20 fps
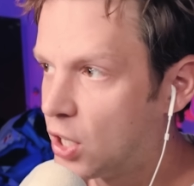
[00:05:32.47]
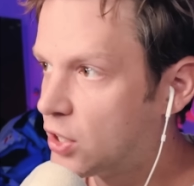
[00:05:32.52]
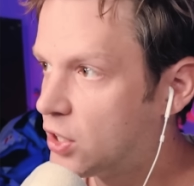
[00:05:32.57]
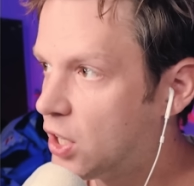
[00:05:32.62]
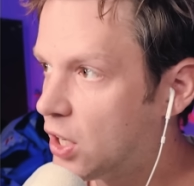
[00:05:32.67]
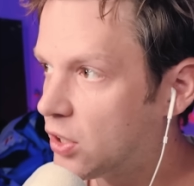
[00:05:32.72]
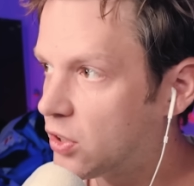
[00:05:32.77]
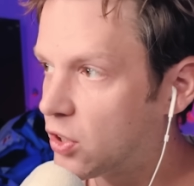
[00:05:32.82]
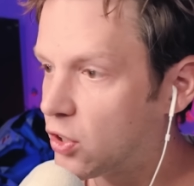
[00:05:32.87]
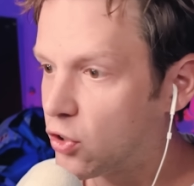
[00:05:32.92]

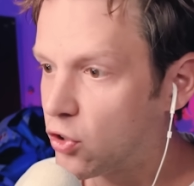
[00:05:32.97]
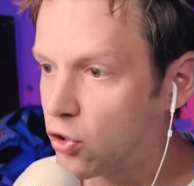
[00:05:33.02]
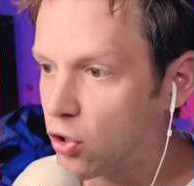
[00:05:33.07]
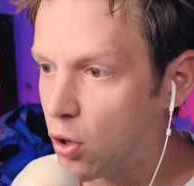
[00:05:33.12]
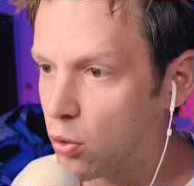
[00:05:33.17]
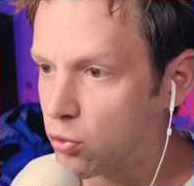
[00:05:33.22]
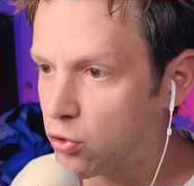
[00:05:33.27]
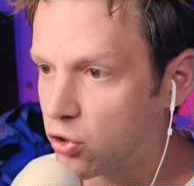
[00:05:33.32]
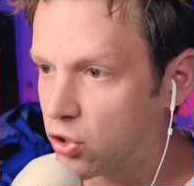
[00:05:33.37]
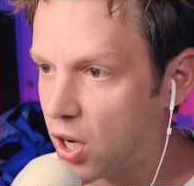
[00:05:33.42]
This is
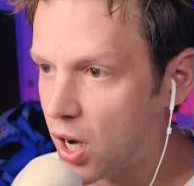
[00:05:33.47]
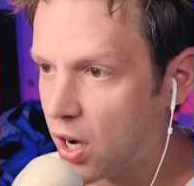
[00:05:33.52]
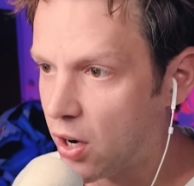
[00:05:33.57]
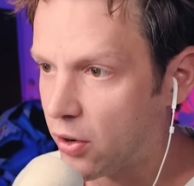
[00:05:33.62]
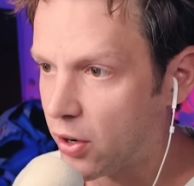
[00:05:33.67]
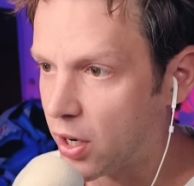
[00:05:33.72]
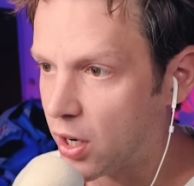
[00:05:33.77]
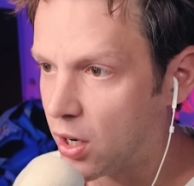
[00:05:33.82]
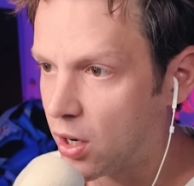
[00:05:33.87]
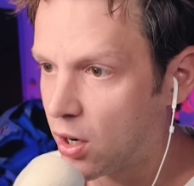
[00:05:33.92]
so
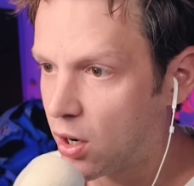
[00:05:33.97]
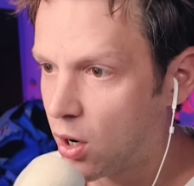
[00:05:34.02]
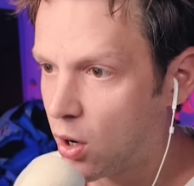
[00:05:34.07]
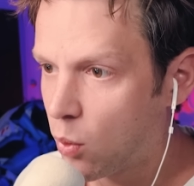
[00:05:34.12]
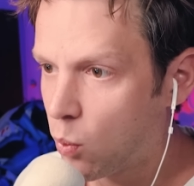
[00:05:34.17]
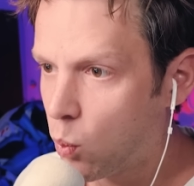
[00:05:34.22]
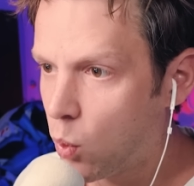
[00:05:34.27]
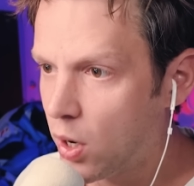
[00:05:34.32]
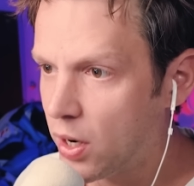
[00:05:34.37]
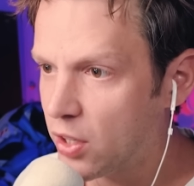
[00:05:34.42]
scary.
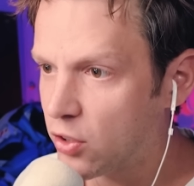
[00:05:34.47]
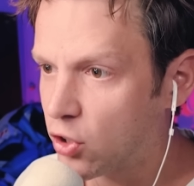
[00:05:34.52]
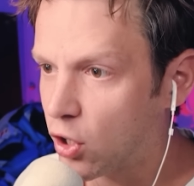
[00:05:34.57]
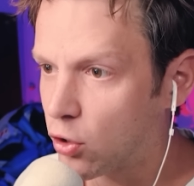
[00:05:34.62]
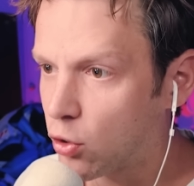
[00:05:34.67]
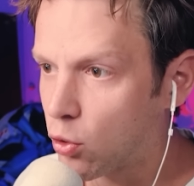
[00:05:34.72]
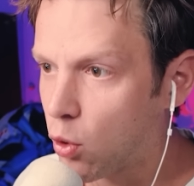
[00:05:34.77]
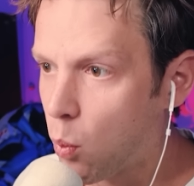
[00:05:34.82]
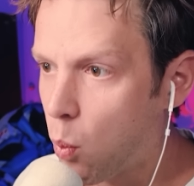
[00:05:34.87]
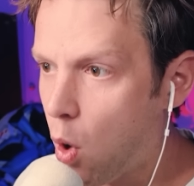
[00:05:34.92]
What is
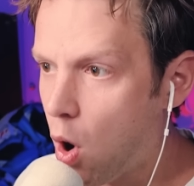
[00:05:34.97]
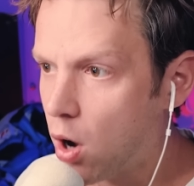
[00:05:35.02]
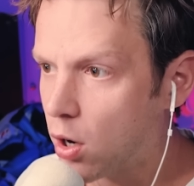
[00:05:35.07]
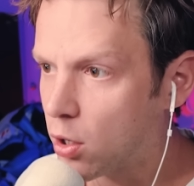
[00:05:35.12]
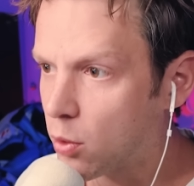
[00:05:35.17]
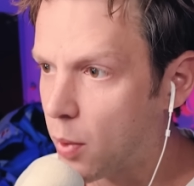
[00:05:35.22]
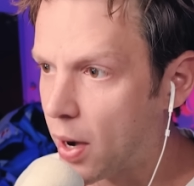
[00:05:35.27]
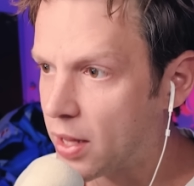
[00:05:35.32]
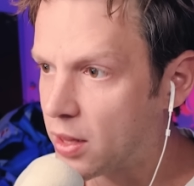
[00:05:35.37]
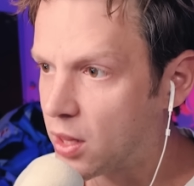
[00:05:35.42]
under the
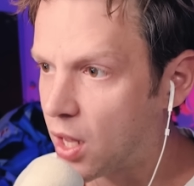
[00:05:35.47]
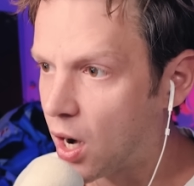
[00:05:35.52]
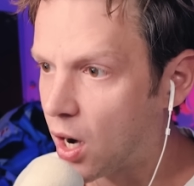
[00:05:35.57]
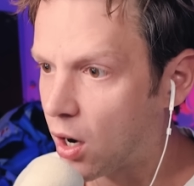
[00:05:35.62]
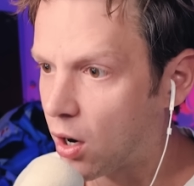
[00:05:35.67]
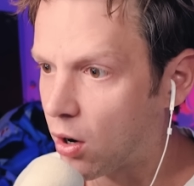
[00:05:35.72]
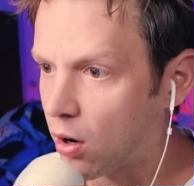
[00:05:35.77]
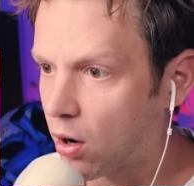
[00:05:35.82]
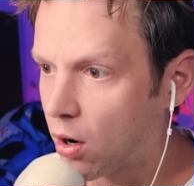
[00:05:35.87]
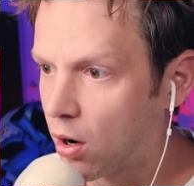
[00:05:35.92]
water right
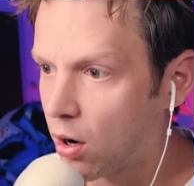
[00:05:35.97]
there?